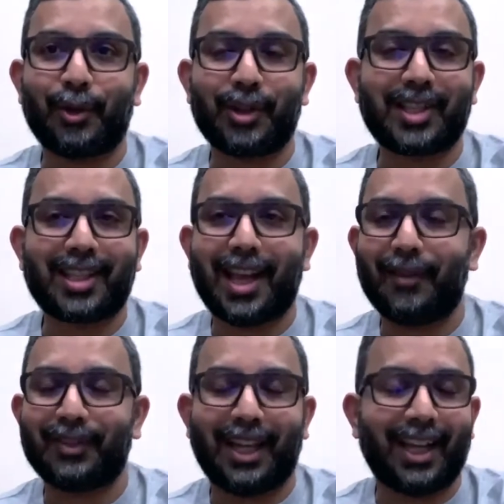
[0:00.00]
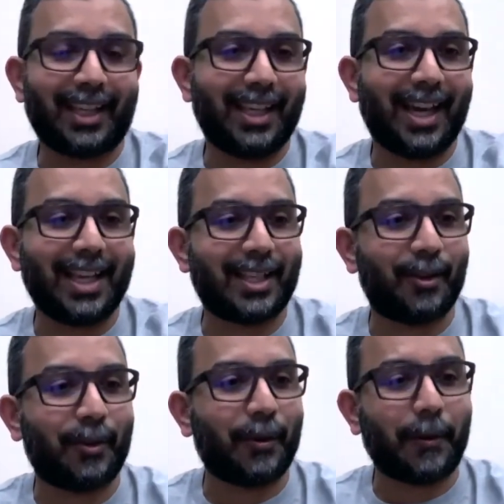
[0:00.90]
Kong staff, the lucky guys in
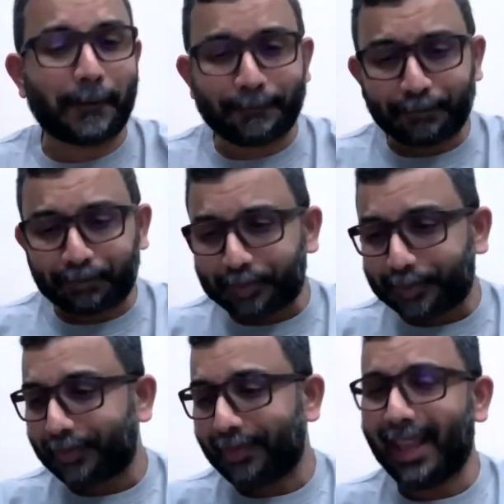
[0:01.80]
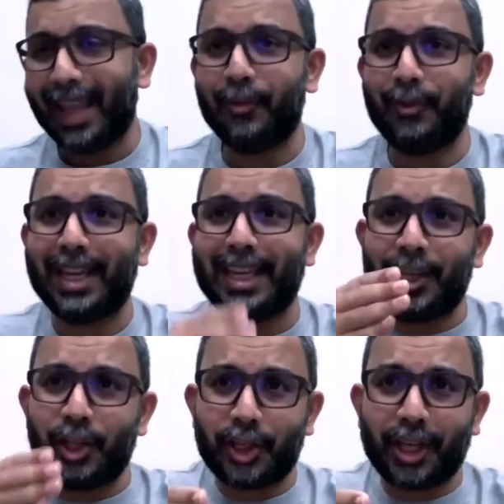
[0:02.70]
Hong Kong. And we are
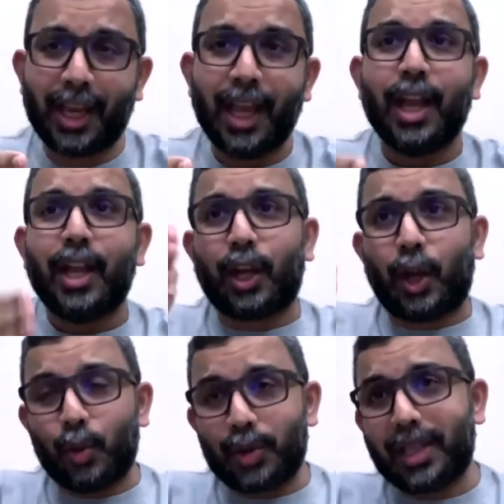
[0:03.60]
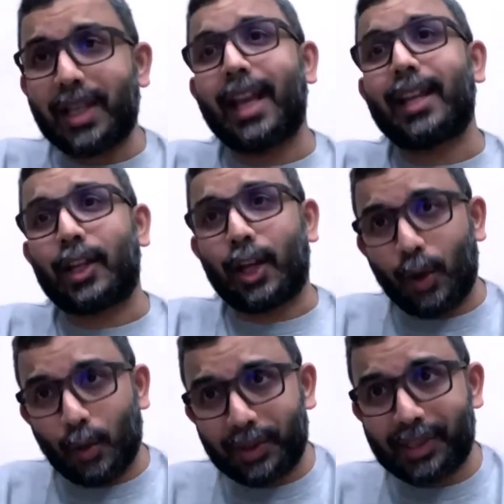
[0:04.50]
inching closer and
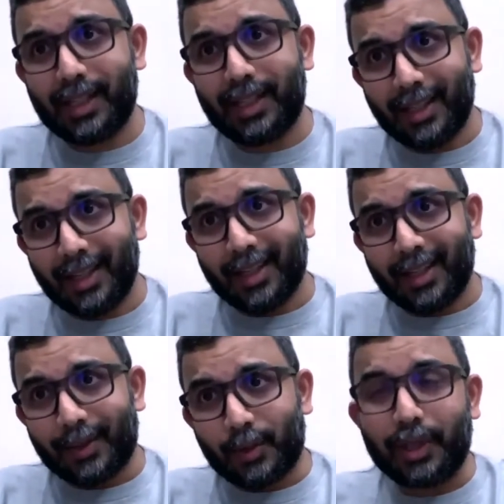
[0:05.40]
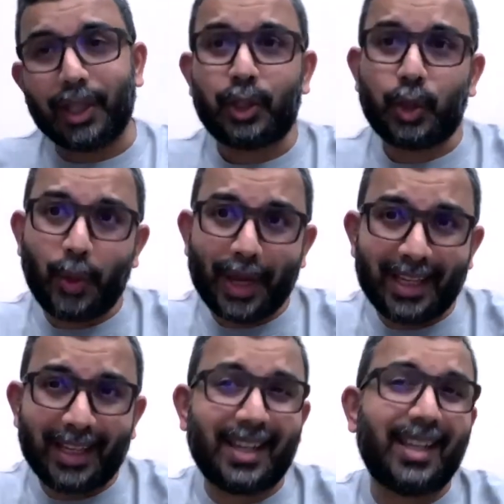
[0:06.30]
closer to the
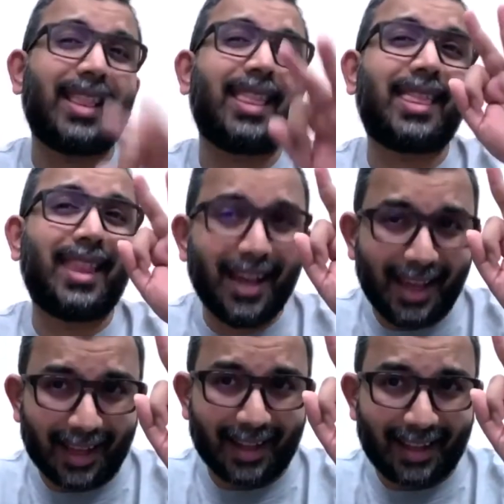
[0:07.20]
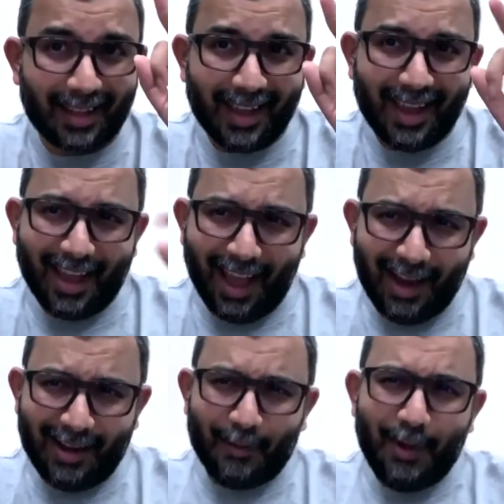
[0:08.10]
23rd
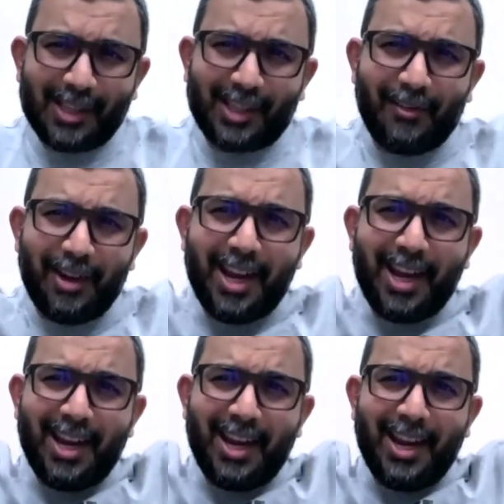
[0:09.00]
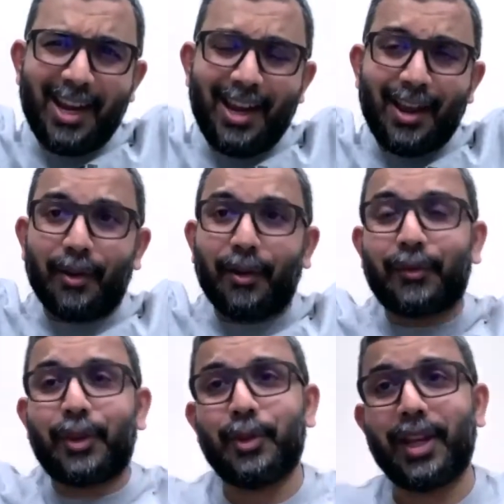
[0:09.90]
anniversary
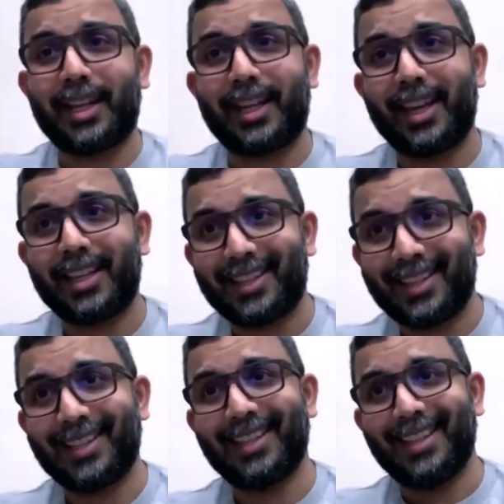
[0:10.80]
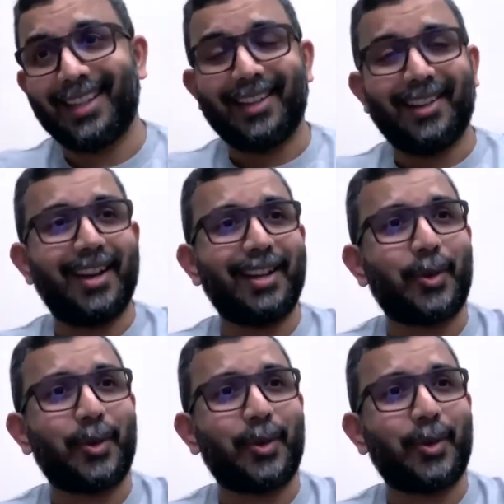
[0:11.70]
of QNET, guys. Right?